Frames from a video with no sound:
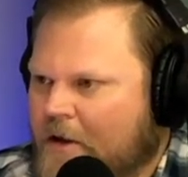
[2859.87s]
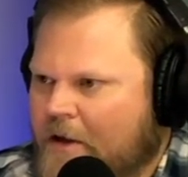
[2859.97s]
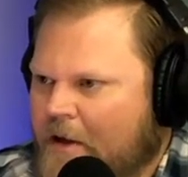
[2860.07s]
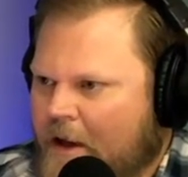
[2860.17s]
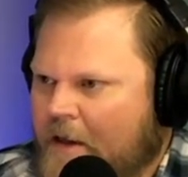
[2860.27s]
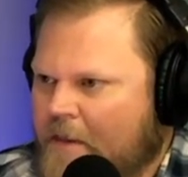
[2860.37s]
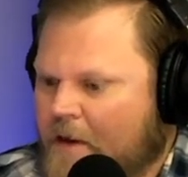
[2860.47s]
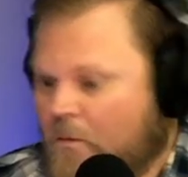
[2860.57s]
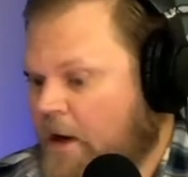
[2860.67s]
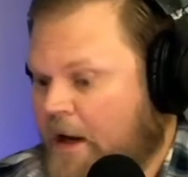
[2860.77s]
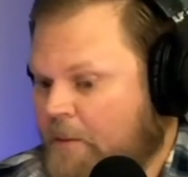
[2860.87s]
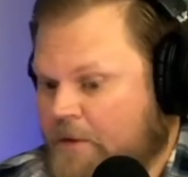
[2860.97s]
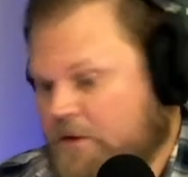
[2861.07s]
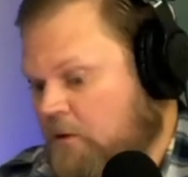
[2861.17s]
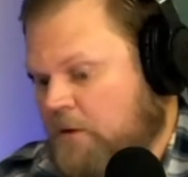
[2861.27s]
and right. then what
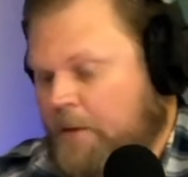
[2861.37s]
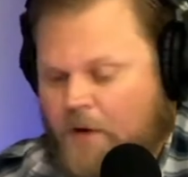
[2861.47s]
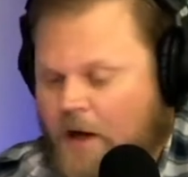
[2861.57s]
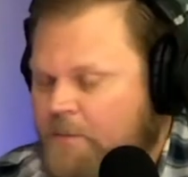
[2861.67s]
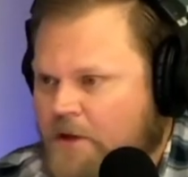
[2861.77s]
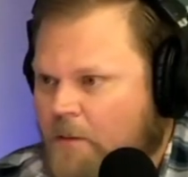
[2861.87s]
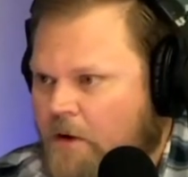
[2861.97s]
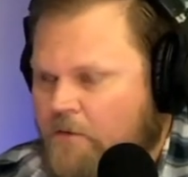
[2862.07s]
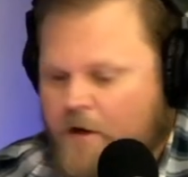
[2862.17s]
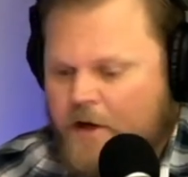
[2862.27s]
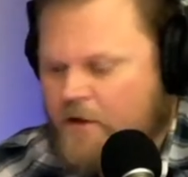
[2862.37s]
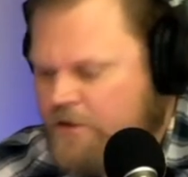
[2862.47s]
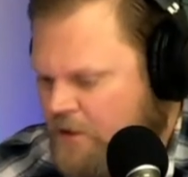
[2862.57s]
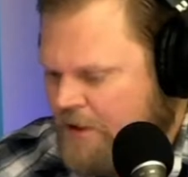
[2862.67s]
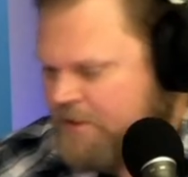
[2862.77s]
happens? Oh, it pops up over here.
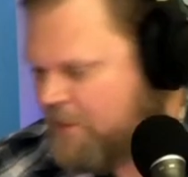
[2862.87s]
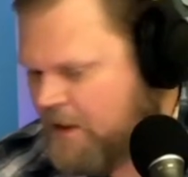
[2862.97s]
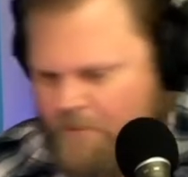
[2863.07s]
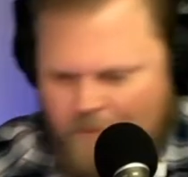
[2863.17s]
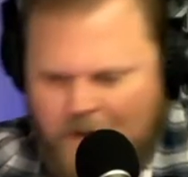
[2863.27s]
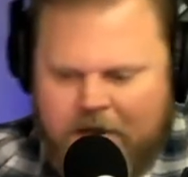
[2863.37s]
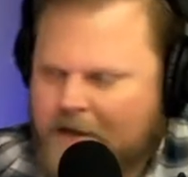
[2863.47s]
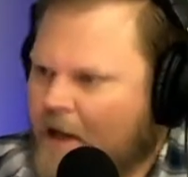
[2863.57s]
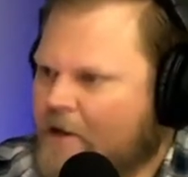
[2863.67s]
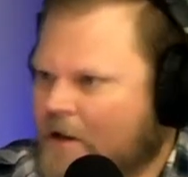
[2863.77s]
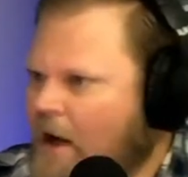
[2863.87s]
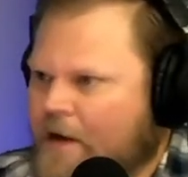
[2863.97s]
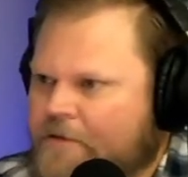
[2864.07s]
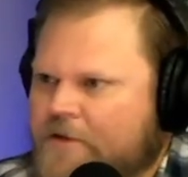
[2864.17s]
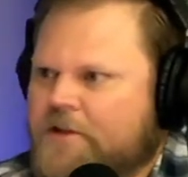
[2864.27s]
So I spend my entire
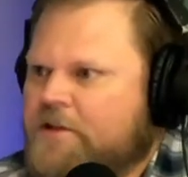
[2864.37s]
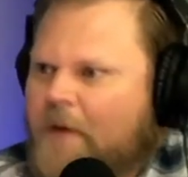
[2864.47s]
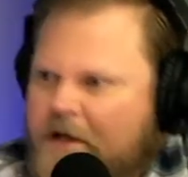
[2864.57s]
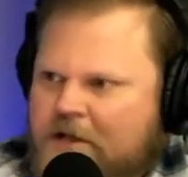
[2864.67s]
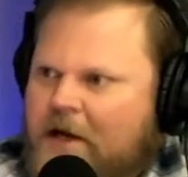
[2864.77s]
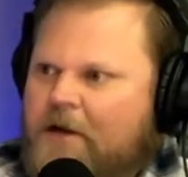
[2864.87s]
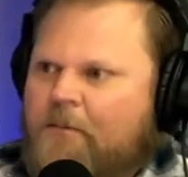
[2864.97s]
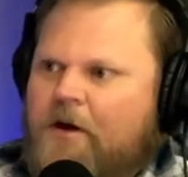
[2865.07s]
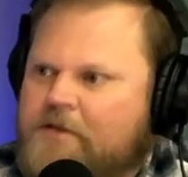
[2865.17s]
life just smashing out oppression